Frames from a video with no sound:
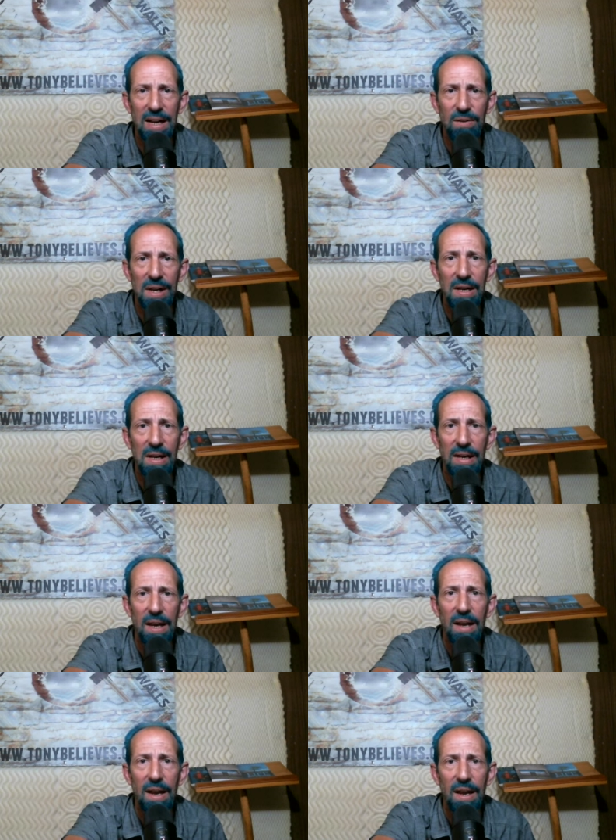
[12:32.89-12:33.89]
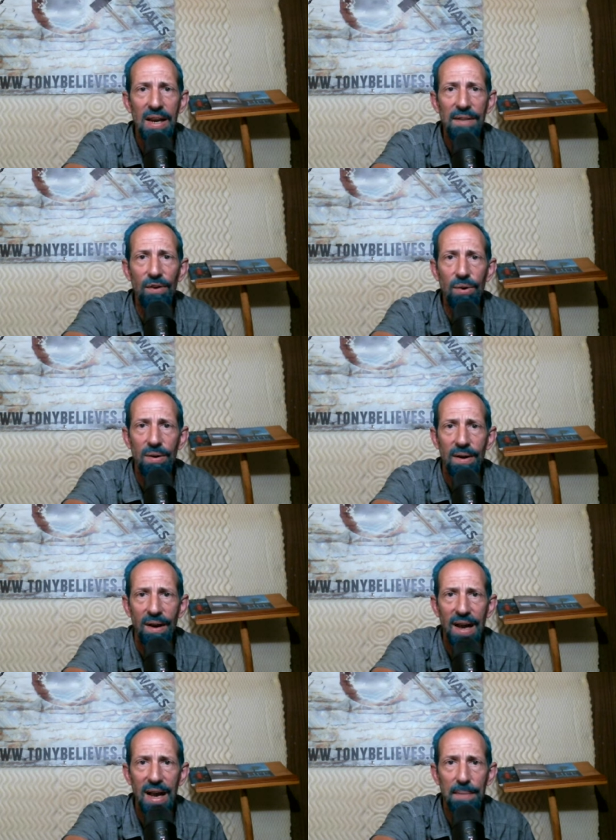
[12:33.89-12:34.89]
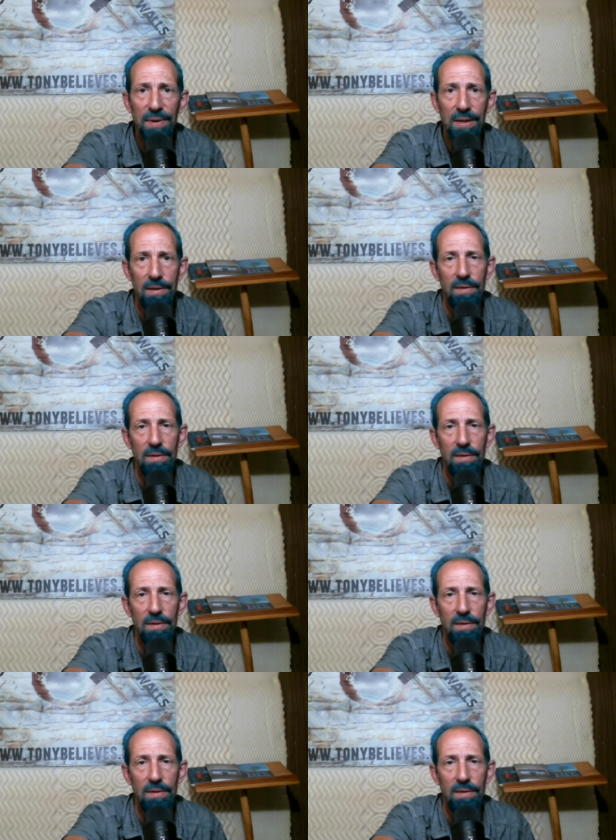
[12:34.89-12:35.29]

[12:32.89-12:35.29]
letting evil happen.